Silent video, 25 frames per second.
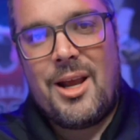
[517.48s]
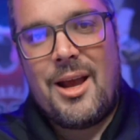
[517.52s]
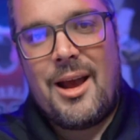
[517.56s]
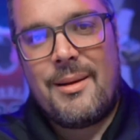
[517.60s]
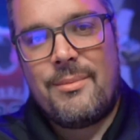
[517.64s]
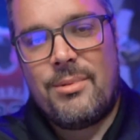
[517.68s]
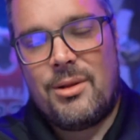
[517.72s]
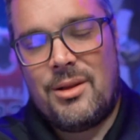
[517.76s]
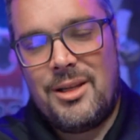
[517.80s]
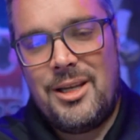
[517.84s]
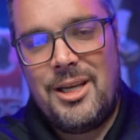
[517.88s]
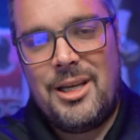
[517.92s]
I
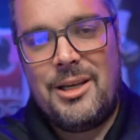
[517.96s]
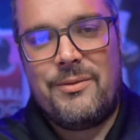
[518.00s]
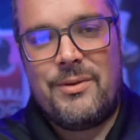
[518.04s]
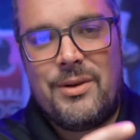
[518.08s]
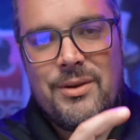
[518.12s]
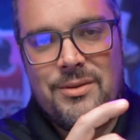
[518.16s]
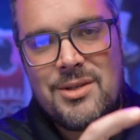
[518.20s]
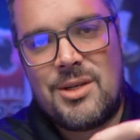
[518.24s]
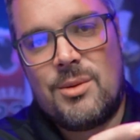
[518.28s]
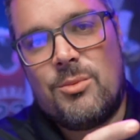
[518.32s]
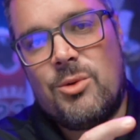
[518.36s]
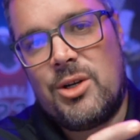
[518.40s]
believe if
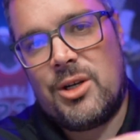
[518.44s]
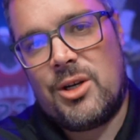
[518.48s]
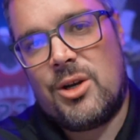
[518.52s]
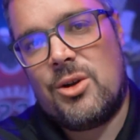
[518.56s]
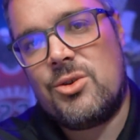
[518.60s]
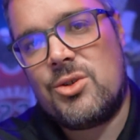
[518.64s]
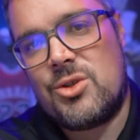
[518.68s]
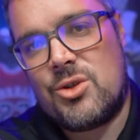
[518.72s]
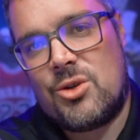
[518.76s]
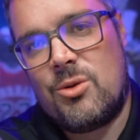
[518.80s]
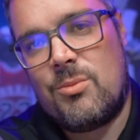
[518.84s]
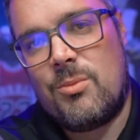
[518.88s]
someone
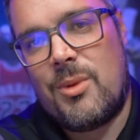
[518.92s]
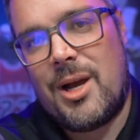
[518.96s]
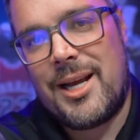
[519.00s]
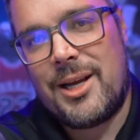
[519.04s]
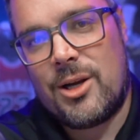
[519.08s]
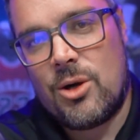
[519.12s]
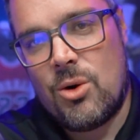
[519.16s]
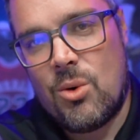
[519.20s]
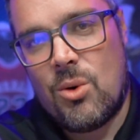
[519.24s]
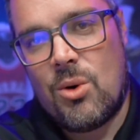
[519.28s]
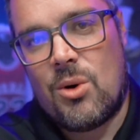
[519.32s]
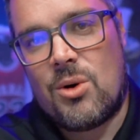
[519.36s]
goes through my
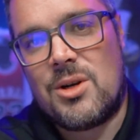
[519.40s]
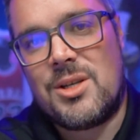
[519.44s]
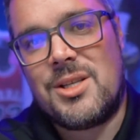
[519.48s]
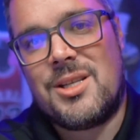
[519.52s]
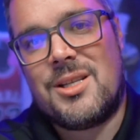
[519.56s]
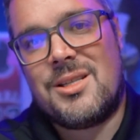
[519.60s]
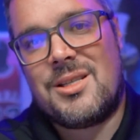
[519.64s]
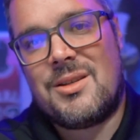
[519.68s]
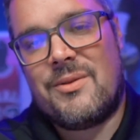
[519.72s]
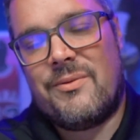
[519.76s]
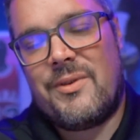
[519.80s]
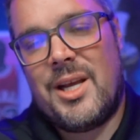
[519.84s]
course
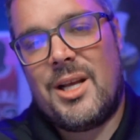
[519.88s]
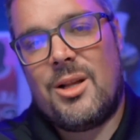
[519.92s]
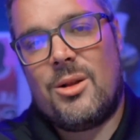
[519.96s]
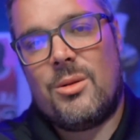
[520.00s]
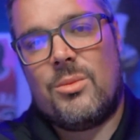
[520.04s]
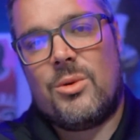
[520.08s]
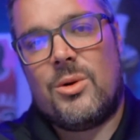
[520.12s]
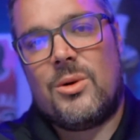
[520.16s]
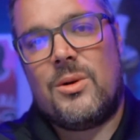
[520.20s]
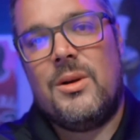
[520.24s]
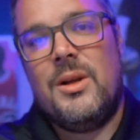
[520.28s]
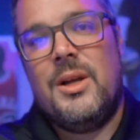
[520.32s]
that's
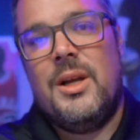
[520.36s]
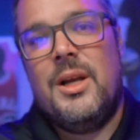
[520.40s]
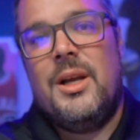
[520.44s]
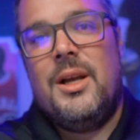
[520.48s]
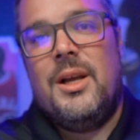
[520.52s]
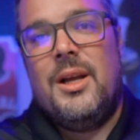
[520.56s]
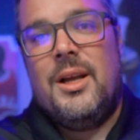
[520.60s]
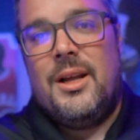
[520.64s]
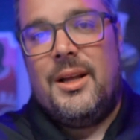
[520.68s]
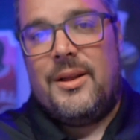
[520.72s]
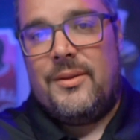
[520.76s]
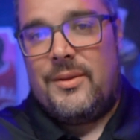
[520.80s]
available
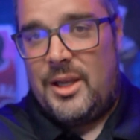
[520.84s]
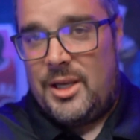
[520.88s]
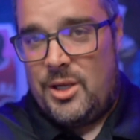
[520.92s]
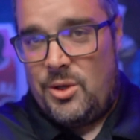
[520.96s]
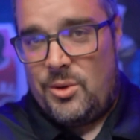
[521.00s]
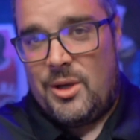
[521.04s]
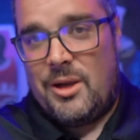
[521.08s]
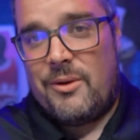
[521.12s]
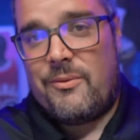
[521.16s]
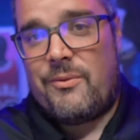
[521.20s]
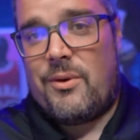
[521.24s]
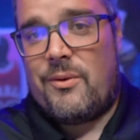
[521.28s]
that you
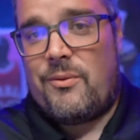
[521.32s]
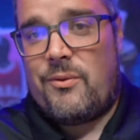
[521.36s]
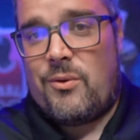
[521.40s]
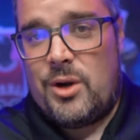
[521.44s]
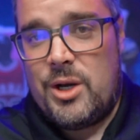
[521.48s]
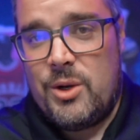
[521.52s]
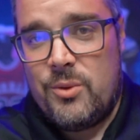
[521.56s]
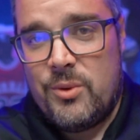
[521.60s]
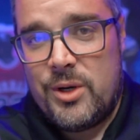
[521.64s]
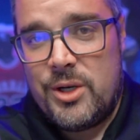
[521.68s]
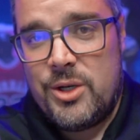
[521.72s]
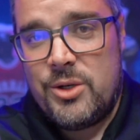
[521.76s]
get for
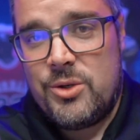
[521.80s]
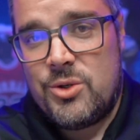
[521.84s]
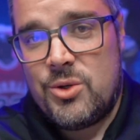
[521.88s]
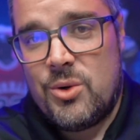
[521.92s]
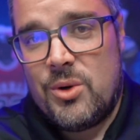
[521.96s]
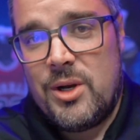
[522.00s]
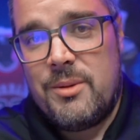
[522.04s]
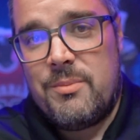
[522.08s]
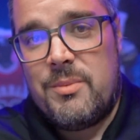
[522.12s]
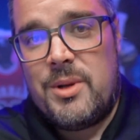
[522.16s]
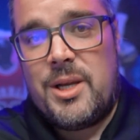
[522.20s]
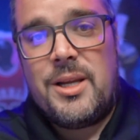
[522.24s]
free when you
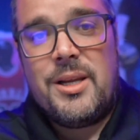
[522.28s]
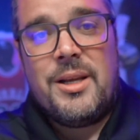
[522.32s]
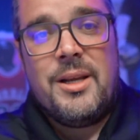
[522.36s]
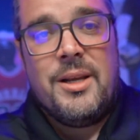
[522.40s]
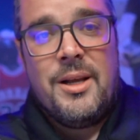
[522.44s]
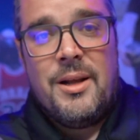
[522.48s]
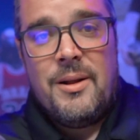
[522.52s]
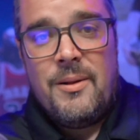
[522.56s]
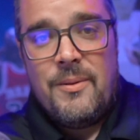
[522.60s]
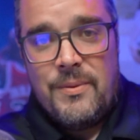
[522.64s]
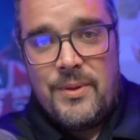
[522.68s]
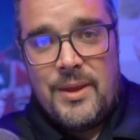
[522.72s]
join me,
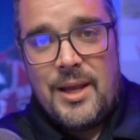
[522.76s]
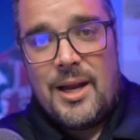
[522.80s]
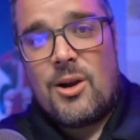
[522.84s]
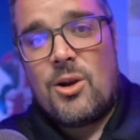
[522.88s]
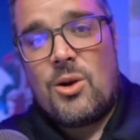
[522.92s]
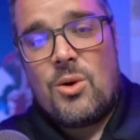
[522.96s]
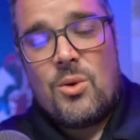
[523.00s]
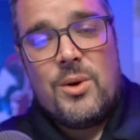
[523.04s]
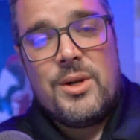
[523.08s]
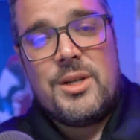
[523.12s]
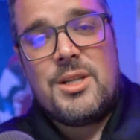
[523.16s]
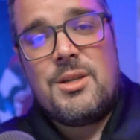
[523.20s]
they're
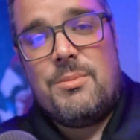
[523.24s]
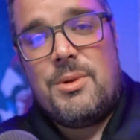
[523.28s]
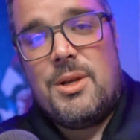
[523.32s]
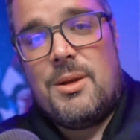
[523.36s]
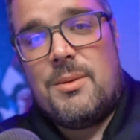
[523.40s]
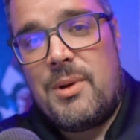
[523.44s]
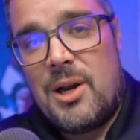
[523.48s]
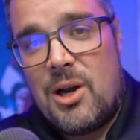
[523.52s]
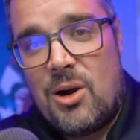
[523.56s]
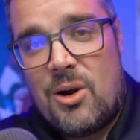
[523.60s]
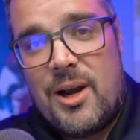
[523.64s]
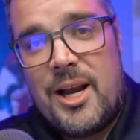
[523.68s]
going to be a better